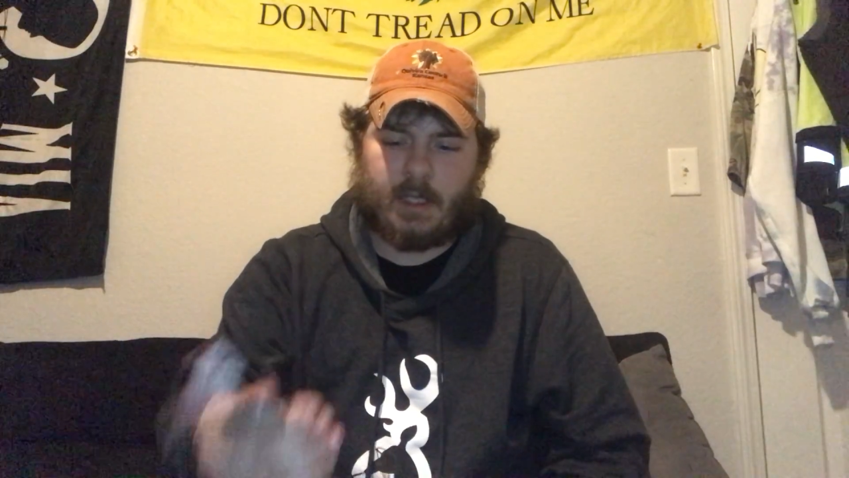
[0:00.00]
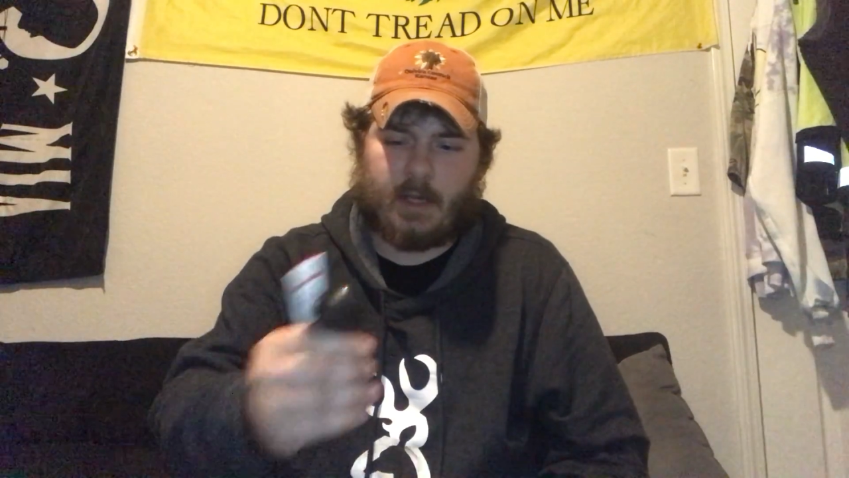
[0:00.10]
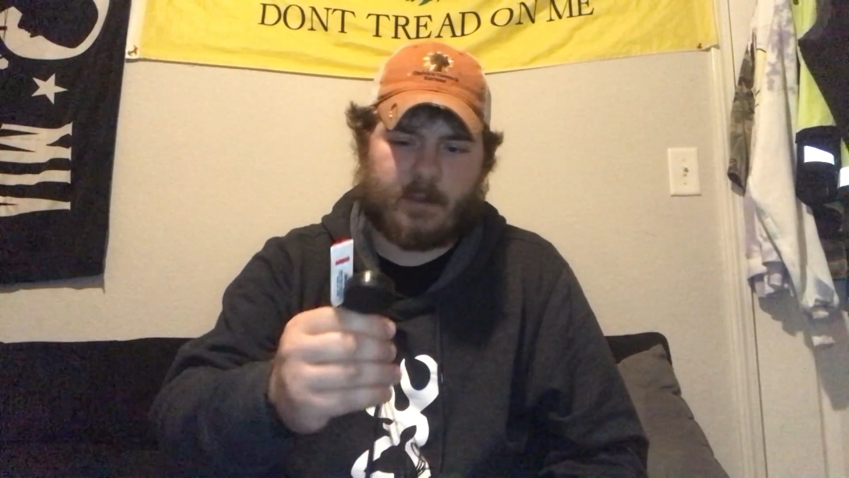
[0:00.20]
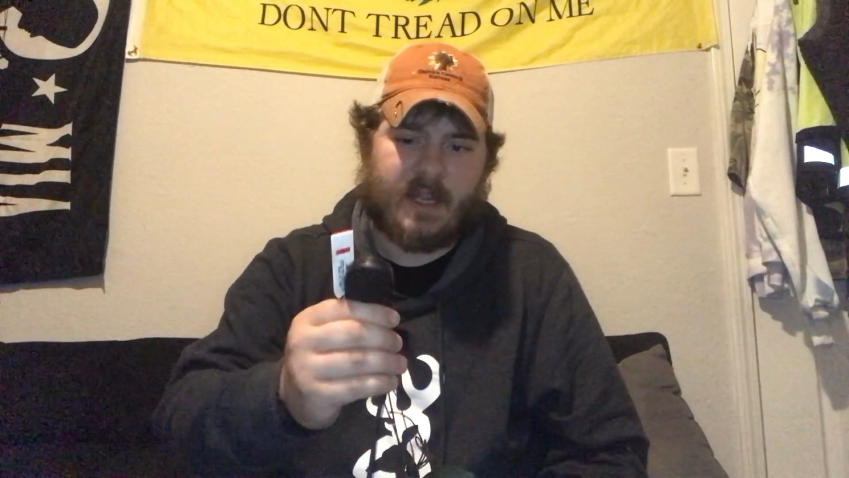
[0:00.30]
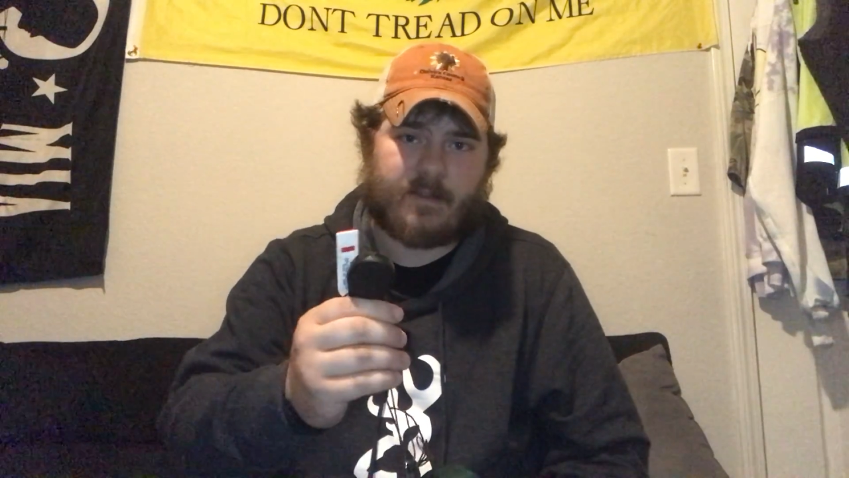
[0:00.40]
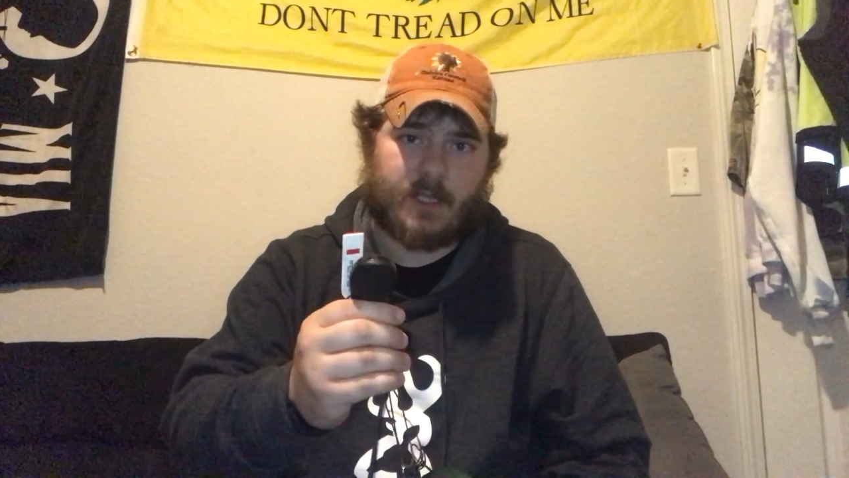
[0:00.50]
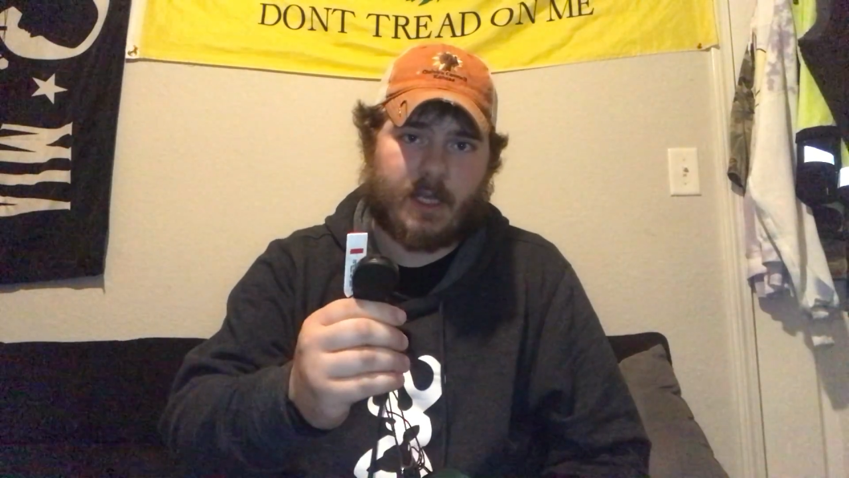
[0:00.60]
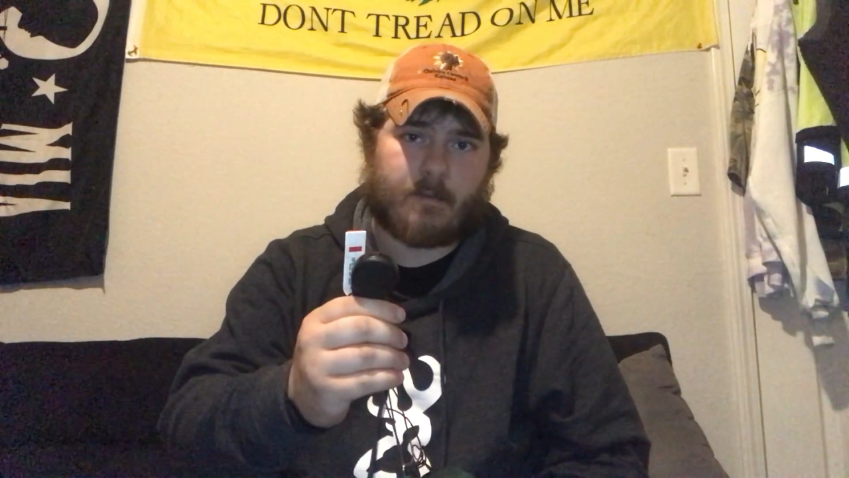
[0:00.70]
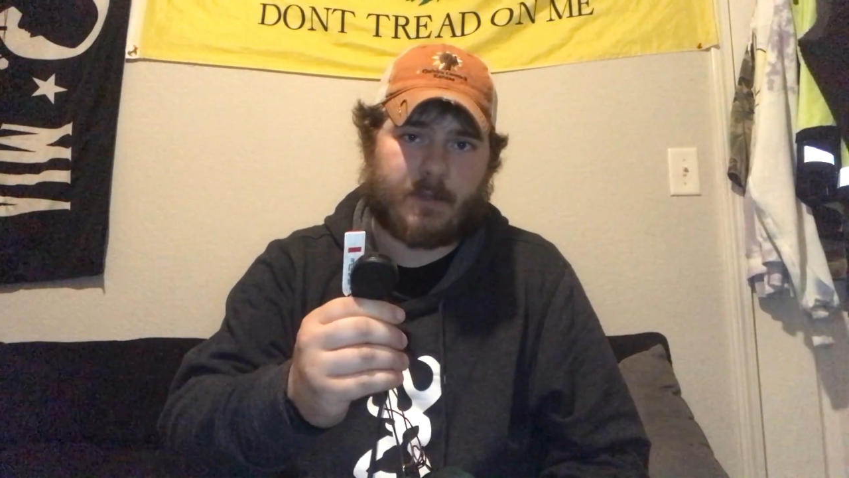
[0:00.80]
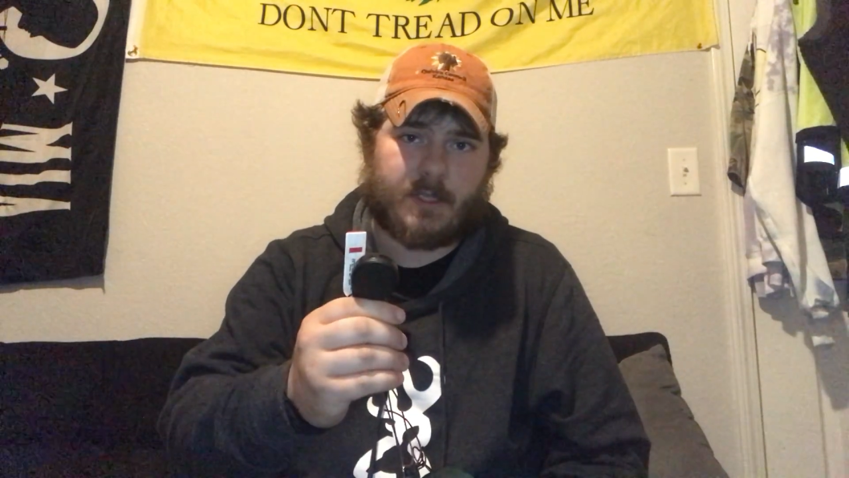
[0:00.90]
and we have a
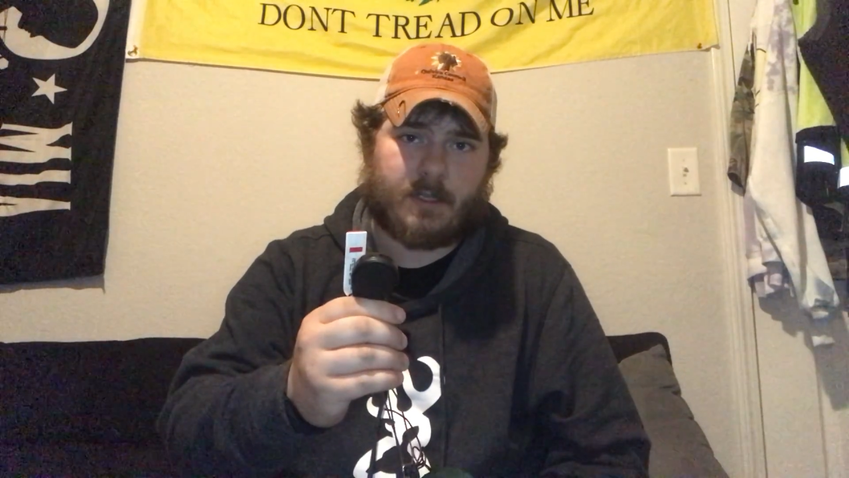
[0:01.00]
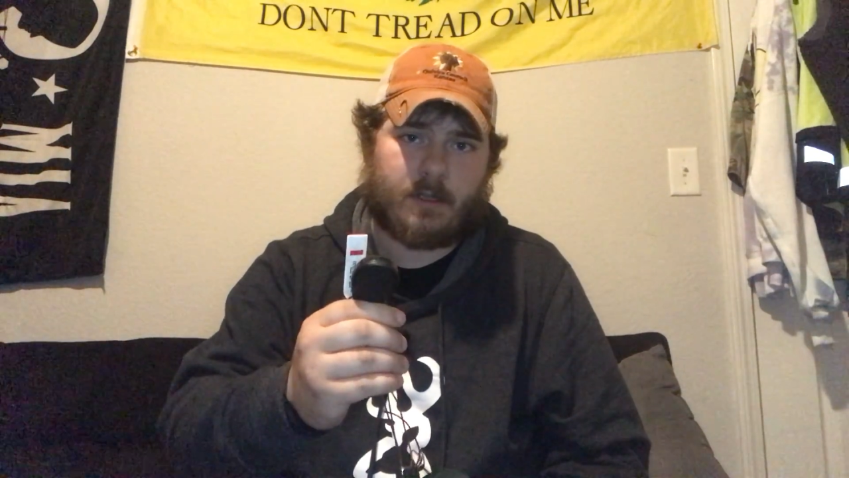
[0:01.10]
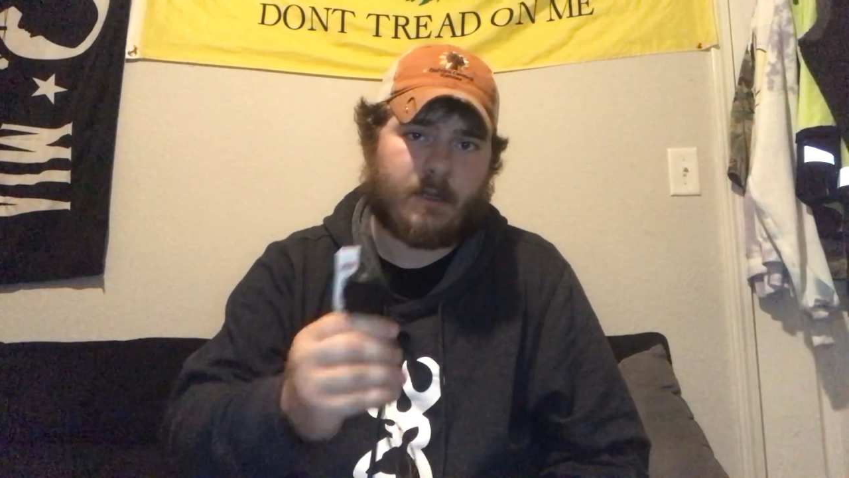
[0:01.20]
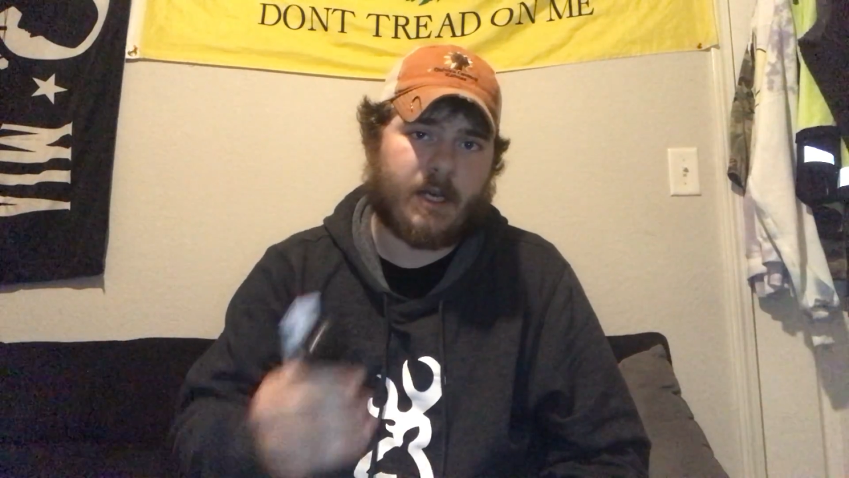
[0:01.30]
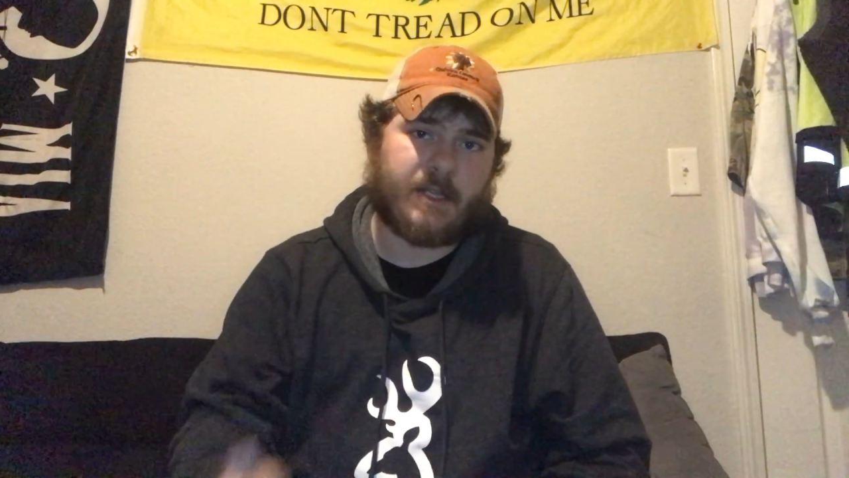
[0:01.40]
compass. I